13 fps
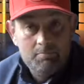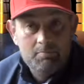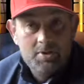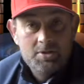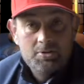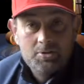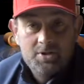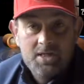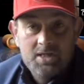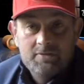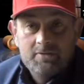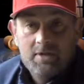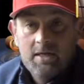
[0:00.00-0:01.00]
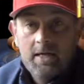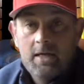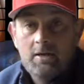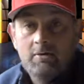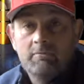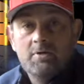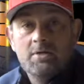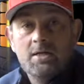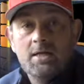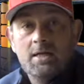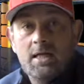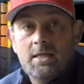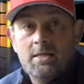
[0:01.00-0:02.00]
be successful again. Obviously,
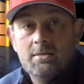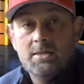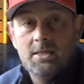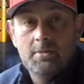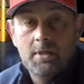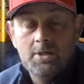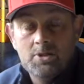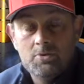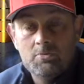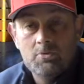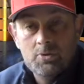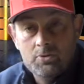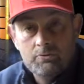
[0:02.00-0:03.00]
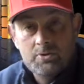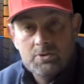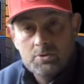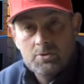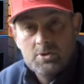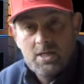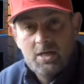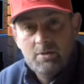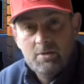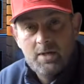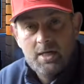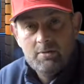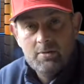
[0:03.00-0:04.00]
I'd like to see him get some good results out
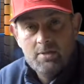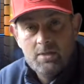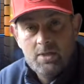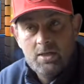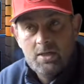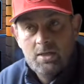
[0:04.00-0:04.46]
there, and